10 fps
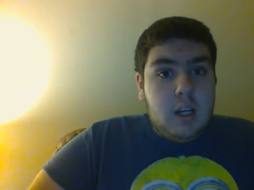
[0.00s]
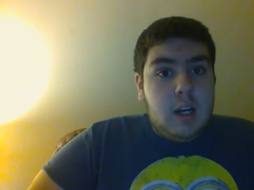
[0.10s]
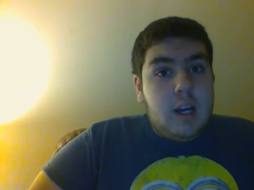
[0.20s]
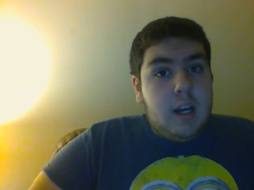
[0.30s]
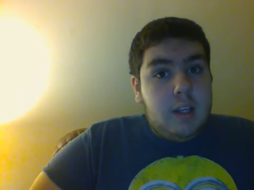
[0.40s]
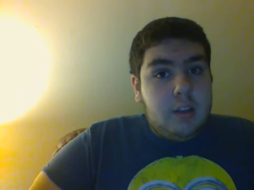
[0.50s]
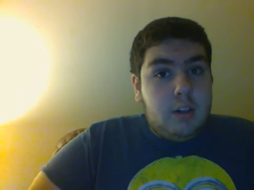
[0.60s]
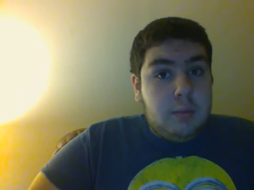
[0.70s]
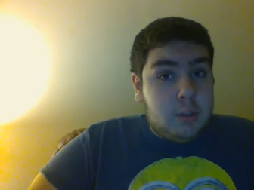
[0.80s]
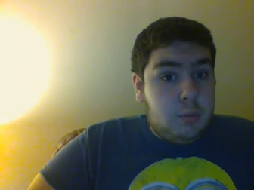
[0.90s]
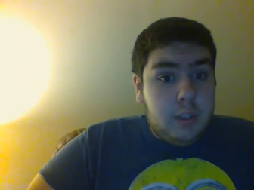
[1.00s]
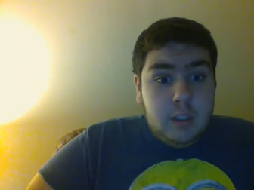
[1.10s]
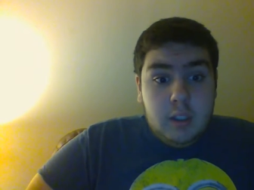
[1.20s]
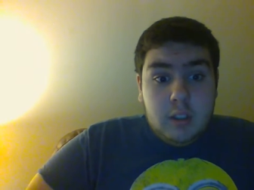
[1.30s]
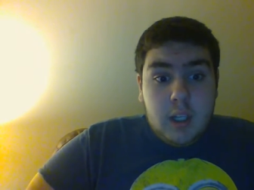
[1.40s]
I thought it was a really
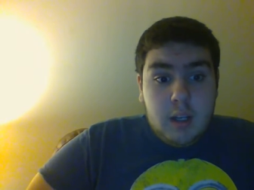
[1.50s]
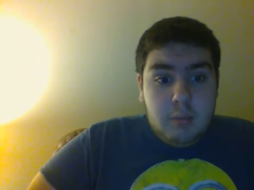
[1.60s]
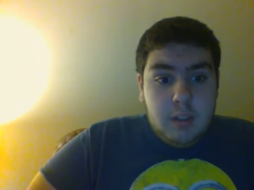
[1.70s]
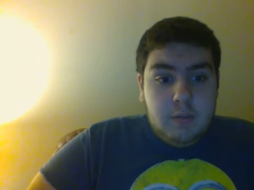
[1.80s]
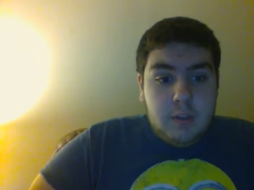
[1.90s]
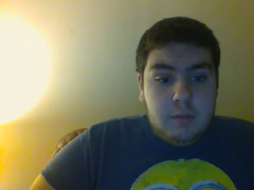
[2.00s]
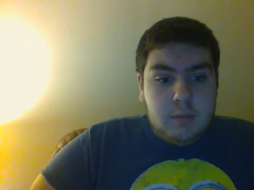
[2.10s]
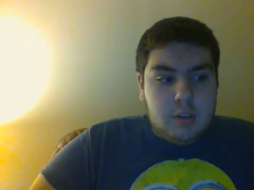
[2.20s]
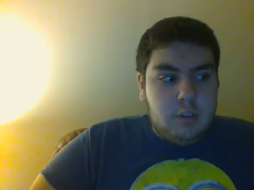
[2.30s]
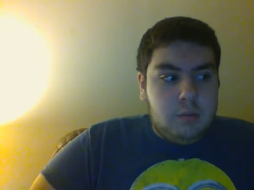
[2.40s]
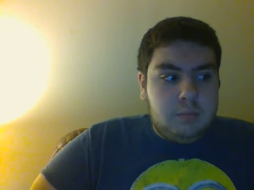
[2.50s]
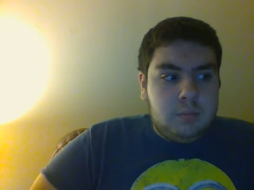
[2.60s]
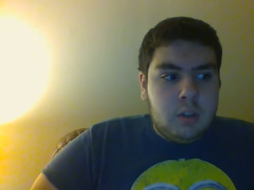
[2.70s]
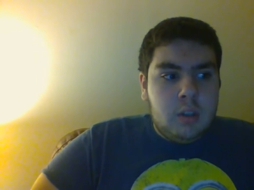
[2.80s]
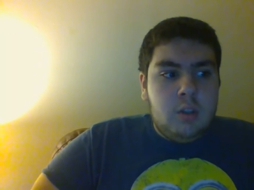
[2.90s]
good comedy film, so
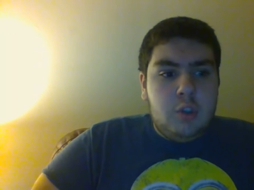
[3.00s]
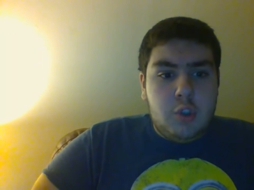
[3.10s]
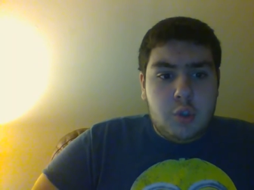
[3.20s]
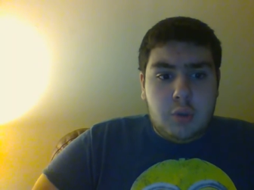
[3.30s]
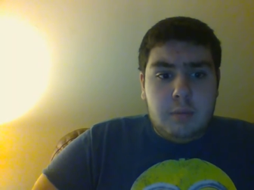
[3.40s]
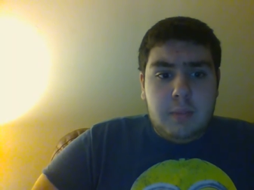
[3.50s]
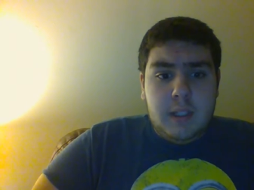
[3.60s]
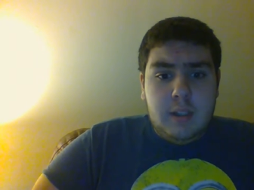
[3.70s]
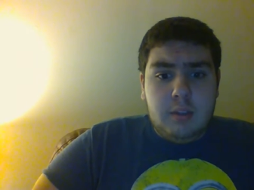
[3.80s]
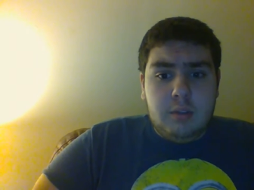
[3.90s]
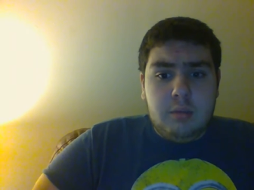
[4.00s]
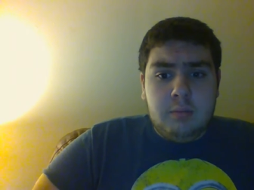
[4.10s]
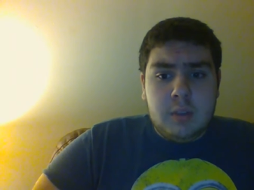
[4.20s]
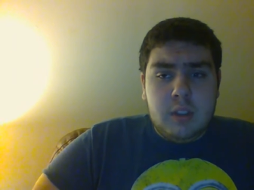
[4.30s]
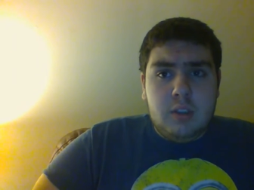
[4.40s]
Jordan Peele
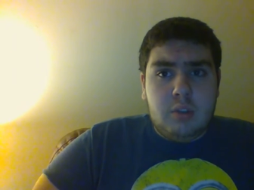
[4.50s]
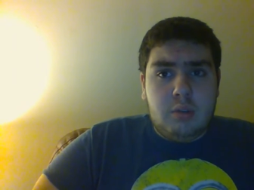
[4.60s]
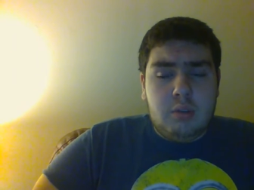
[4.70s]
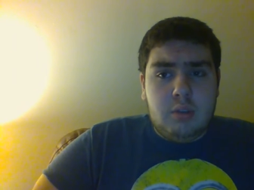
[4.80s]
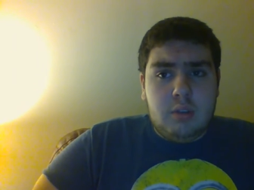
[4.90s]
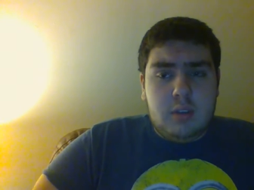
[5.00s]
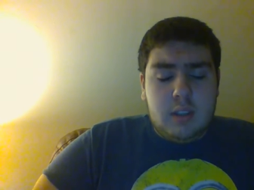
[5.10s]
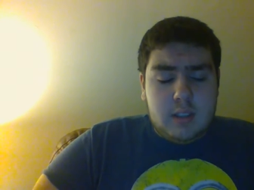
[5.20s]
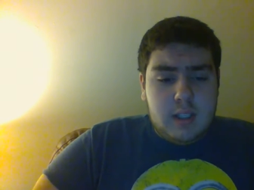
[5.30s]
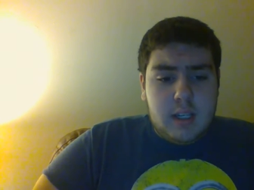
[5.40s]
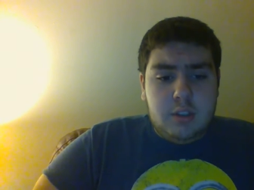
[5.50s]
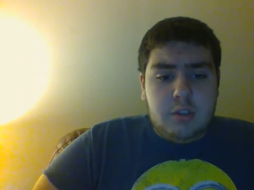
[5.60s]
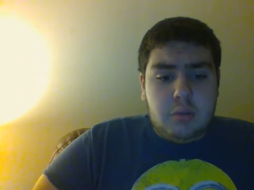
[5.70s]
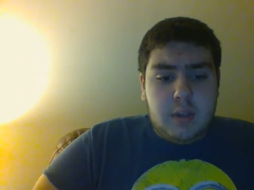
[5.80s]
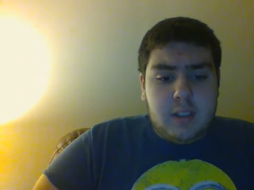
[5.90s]
decided to
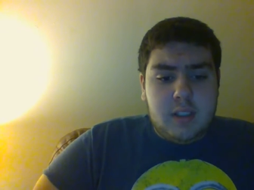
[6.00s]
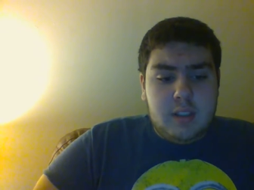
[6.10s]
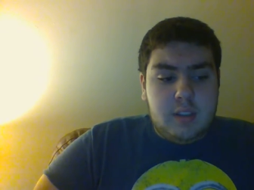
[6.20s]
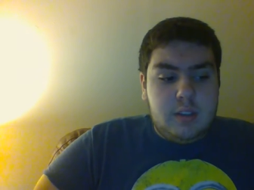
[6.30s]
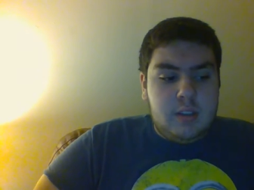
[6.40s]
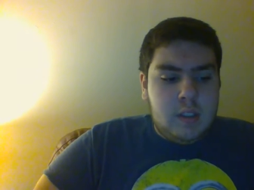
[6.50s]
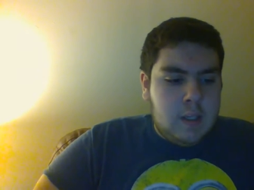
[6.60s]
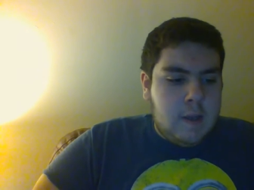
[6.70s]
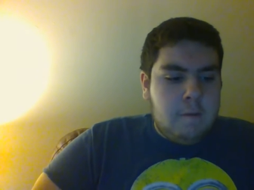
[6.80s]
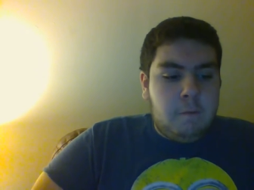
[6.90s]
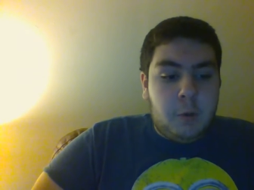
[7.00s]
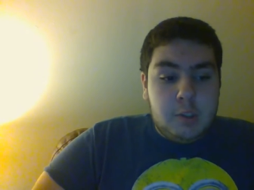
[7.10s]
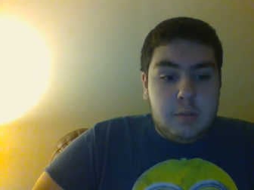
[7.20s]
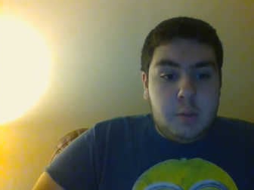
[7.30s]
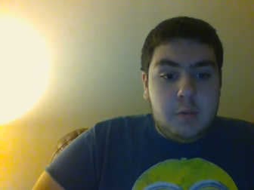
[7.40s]
direct his
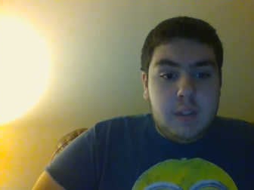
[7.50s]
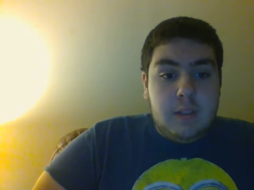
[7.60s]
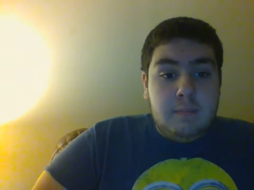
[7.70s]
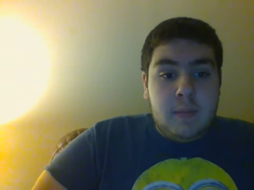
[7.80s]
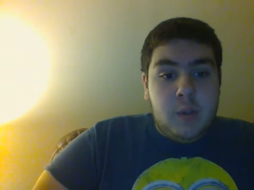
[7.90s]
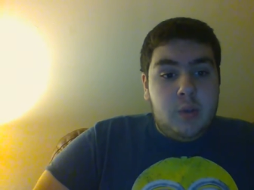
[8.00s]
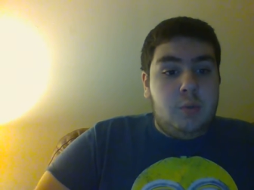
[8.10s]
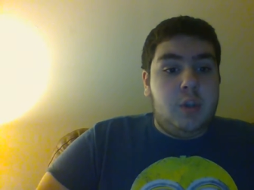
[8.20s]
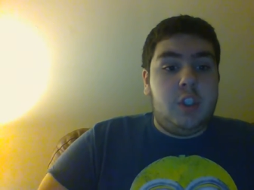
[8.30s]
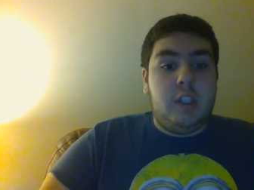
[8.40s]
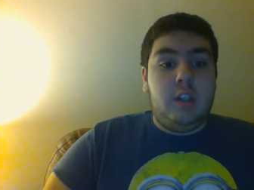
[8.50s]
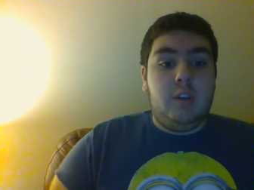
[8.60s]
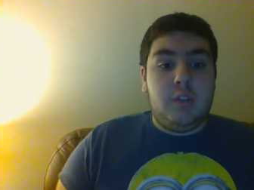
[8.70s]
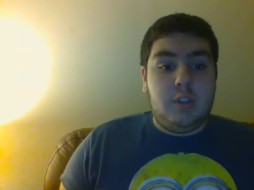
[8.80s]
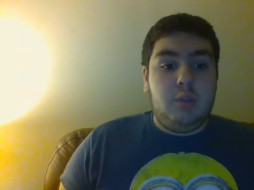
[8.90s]
first movie, which he
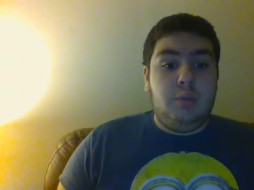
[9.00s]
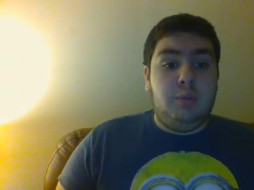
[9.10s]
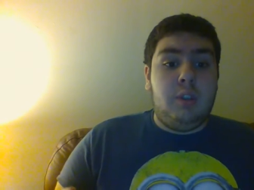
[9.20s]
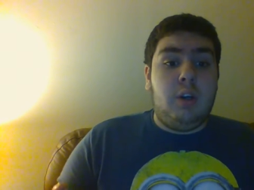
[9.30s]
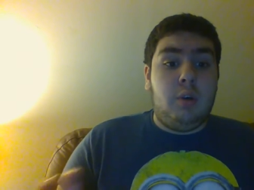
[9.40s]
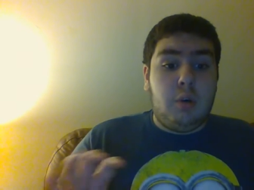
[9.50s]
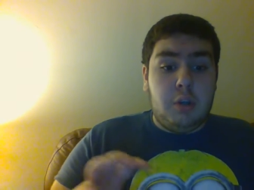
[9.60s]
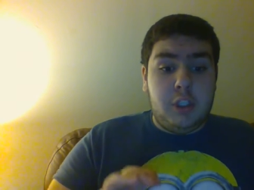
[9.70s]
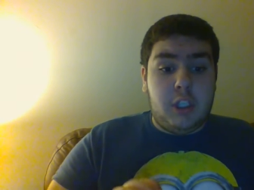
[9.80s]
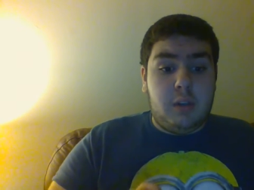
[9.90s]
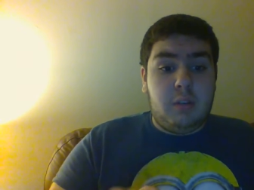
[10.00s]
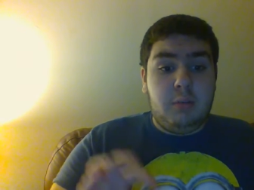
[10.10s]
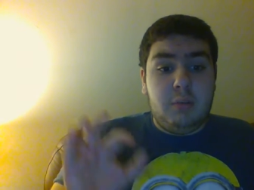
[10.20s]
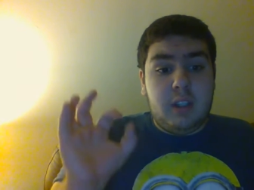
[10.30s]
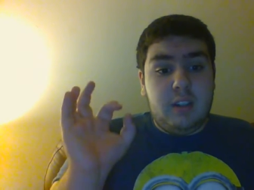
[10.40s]
goes into the horror genre
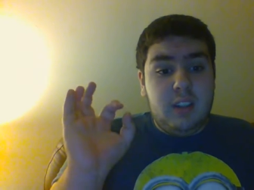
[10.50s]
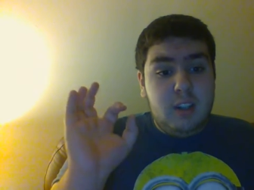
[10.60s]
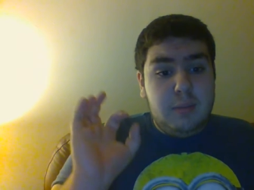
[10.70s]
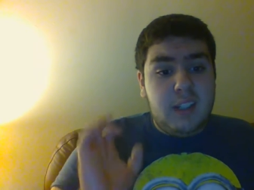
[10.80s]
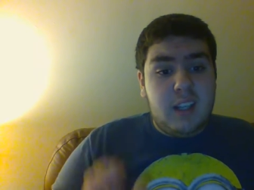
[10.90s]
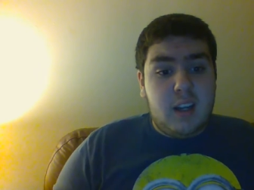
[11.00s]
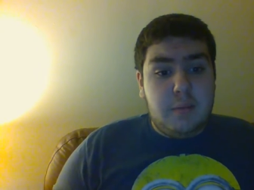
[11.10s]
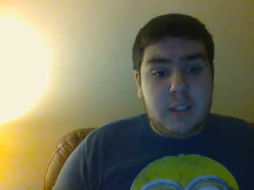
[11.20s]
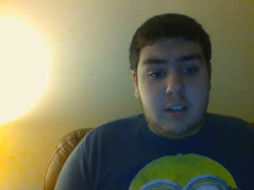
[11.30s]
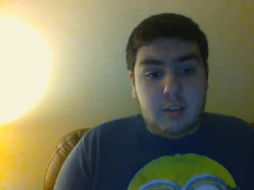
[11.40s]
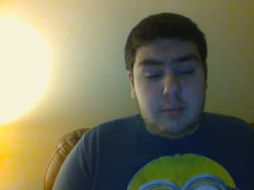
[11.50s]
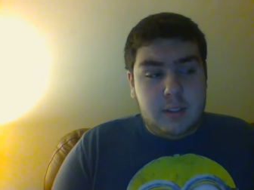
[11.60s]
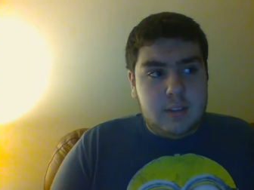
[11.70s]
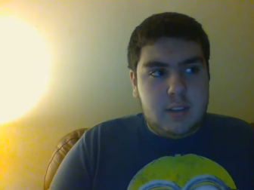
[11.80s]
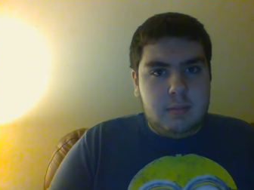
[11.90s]
with a little bit of comedy
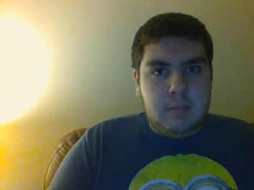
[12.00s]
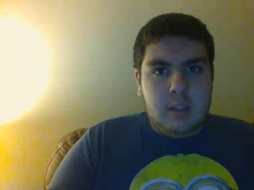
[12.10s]
elements in it.